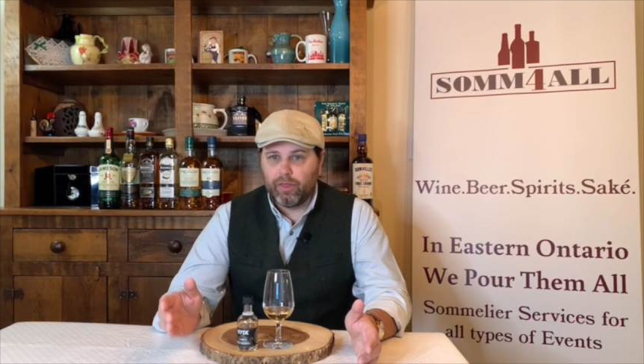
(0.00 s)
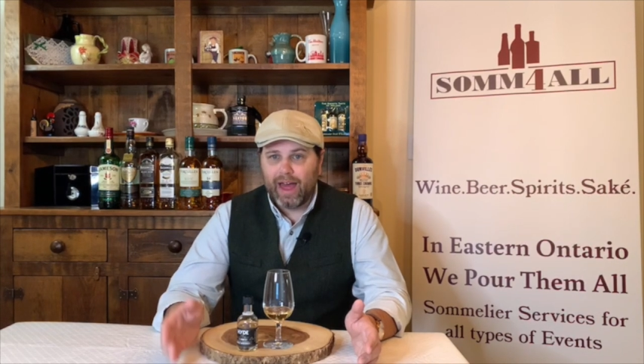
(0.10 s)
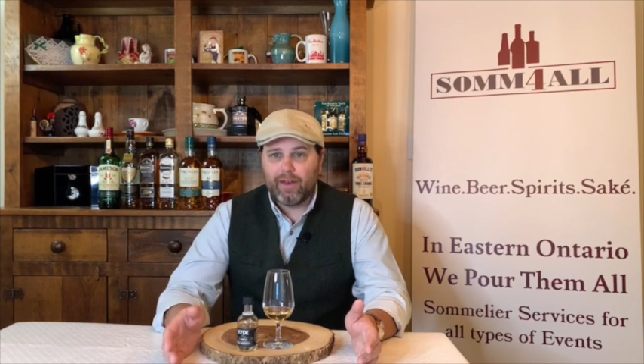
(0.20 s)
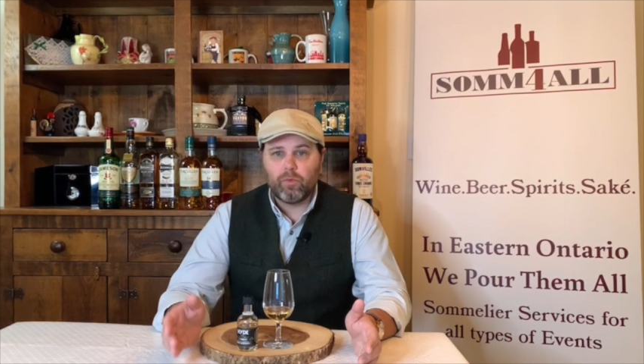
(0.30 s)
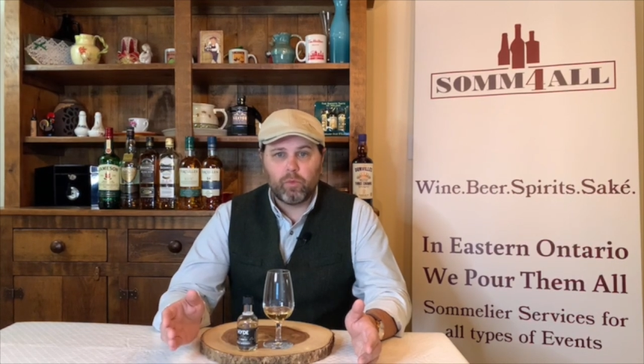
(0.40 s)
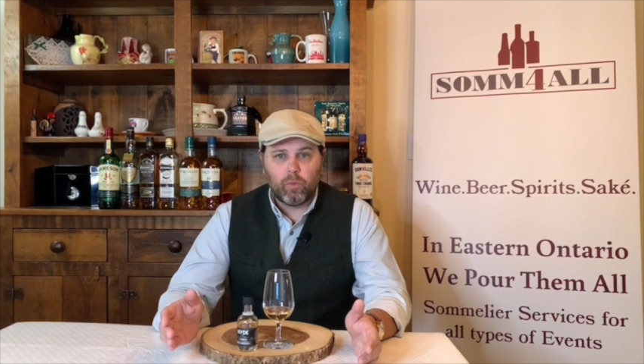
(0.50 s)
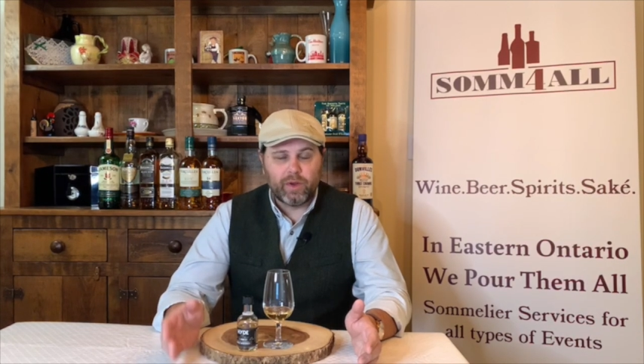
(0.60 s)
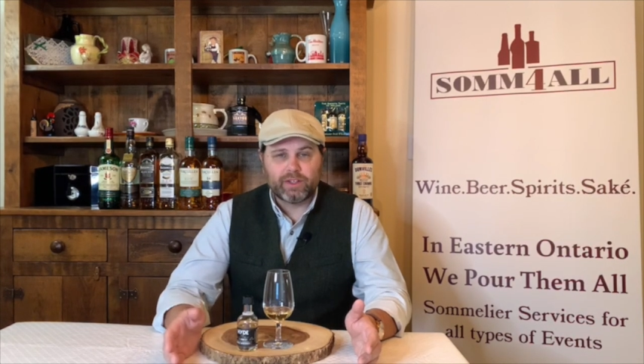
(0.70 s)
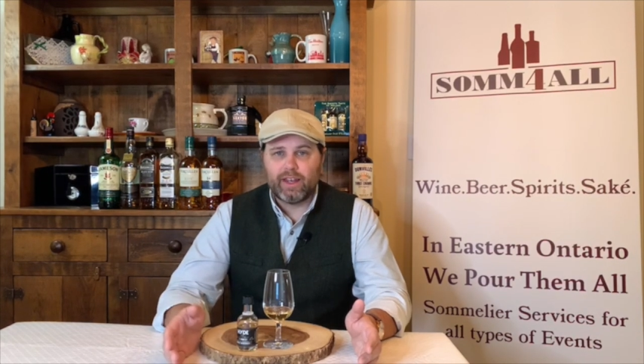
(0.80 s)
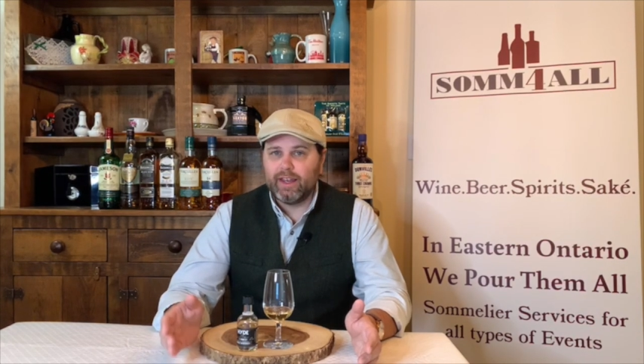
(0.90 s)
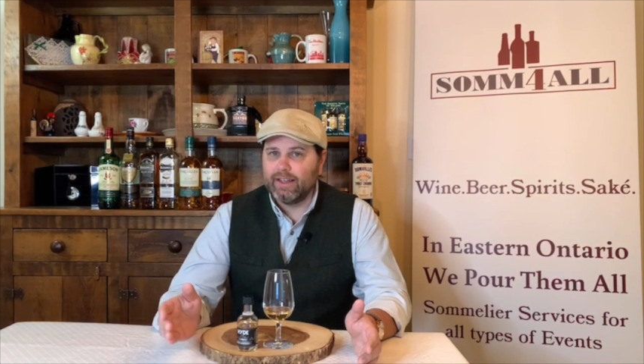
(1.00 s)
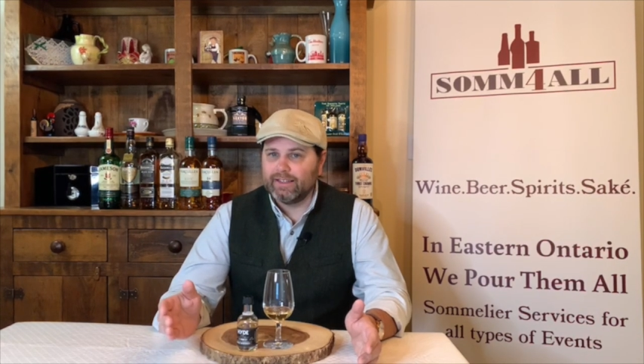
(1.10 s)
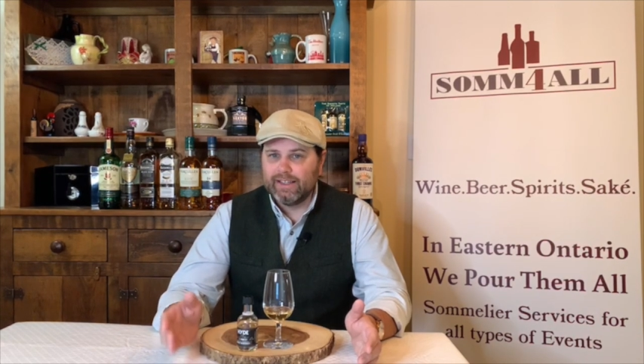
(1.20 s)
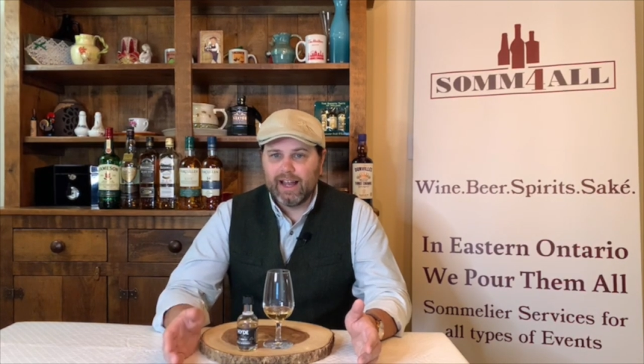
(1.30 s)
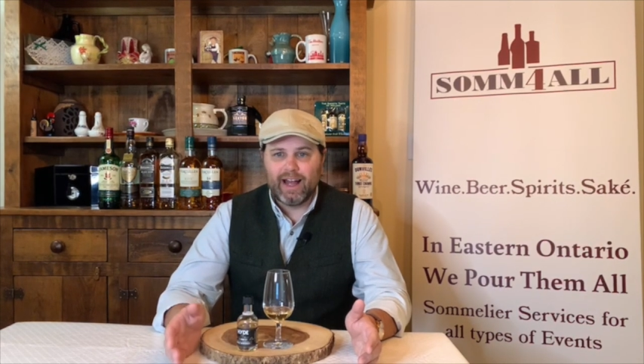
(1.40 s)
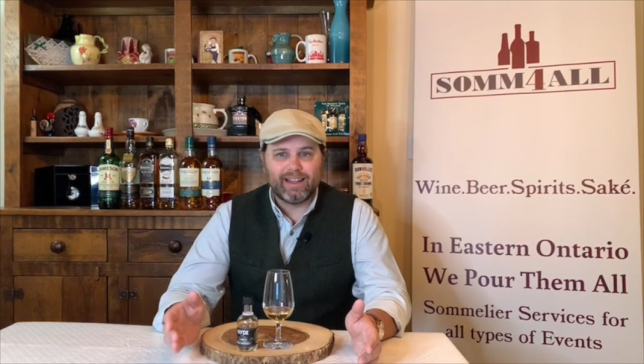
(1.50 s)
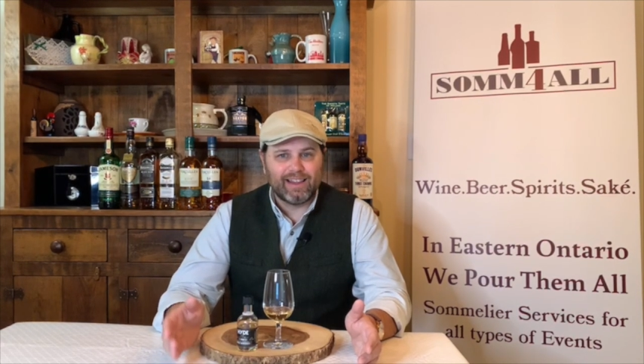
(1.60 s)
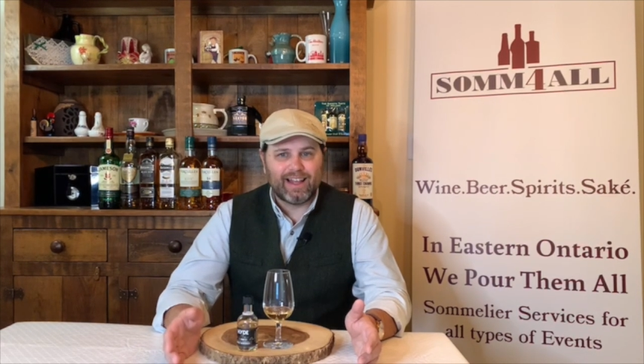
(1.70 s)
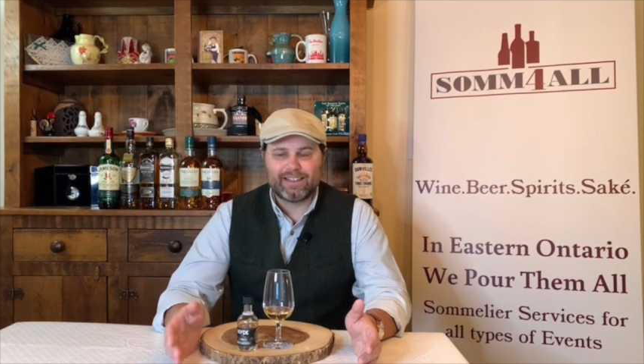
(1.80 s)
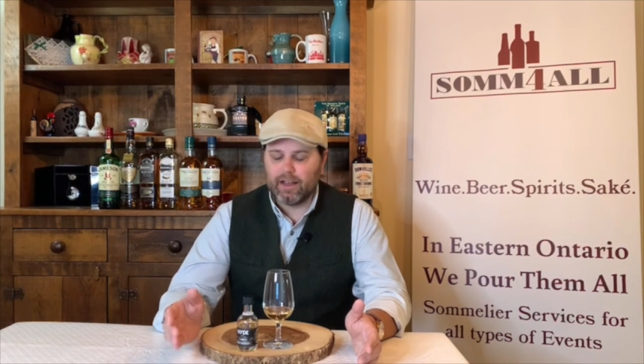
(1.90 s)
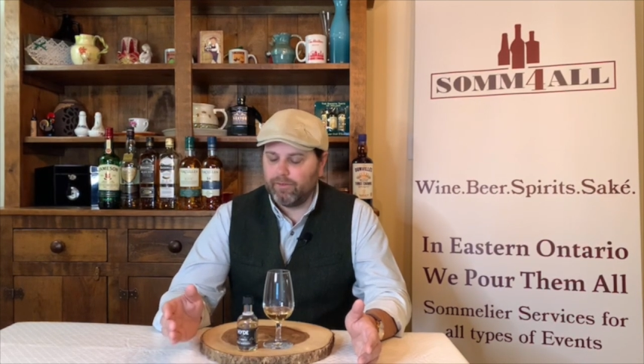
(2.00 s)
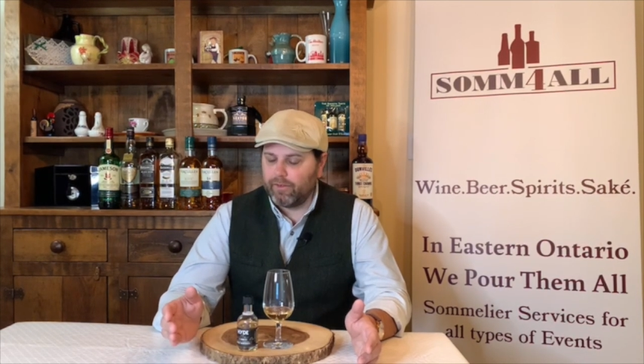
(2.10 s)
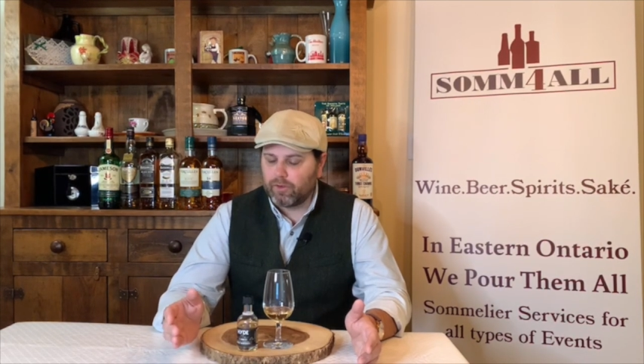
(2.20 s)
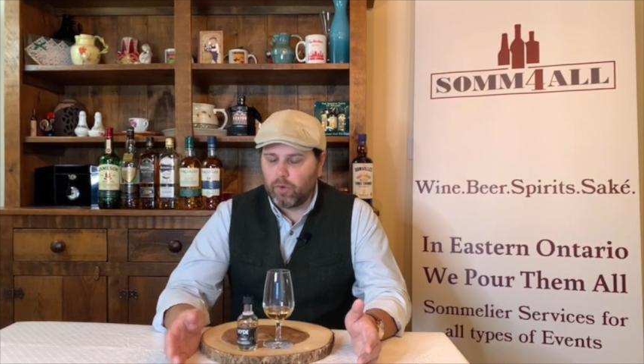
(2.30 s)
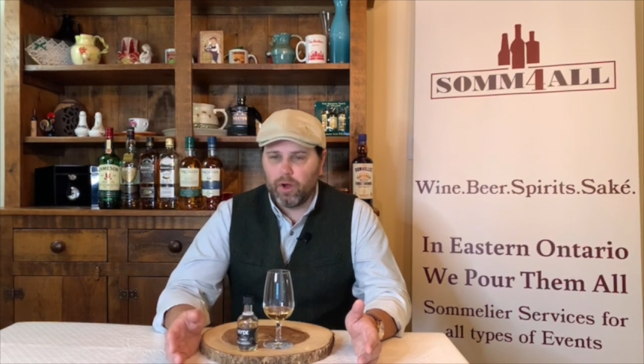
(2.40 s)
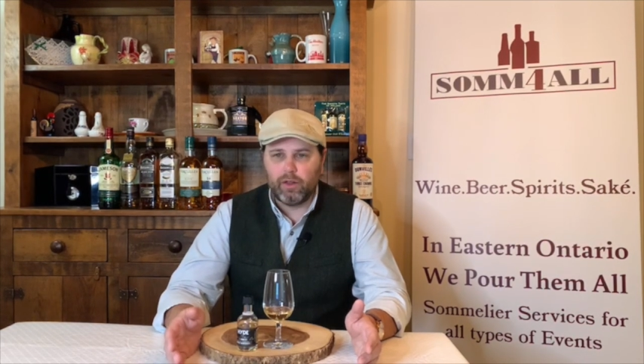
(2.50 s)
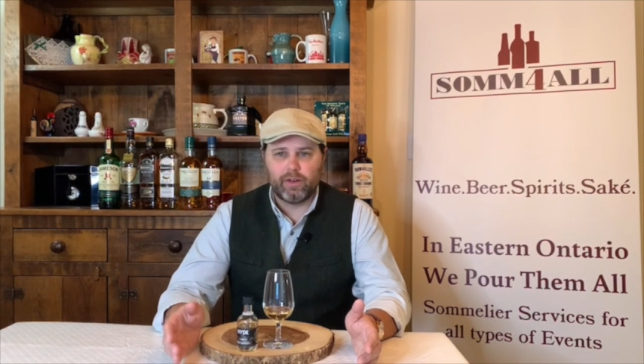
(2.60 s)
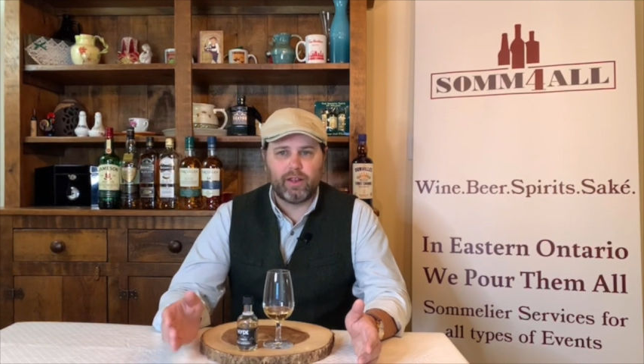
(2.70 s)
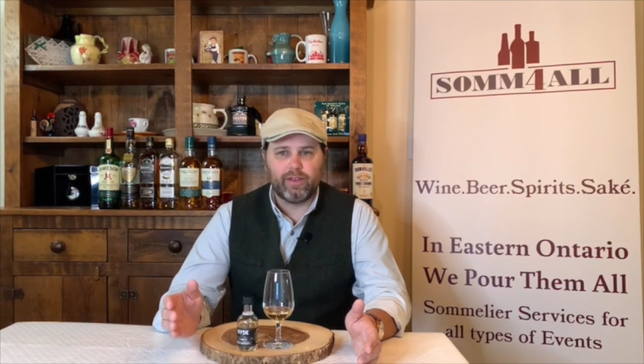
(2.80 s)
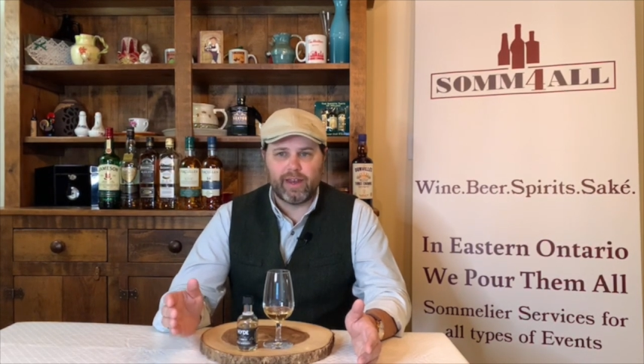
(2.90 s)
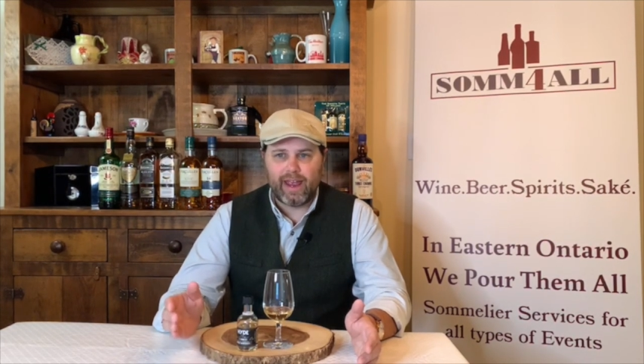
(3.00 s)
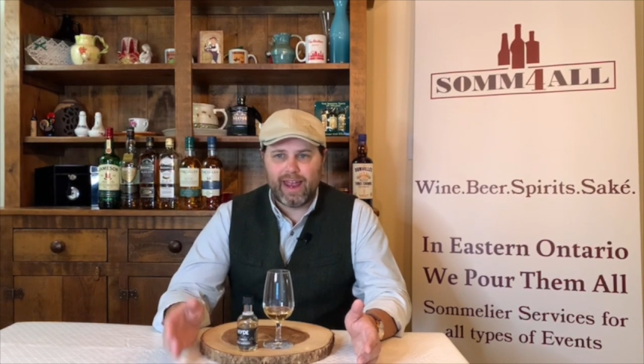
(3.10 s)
that whiskey is not less of quality than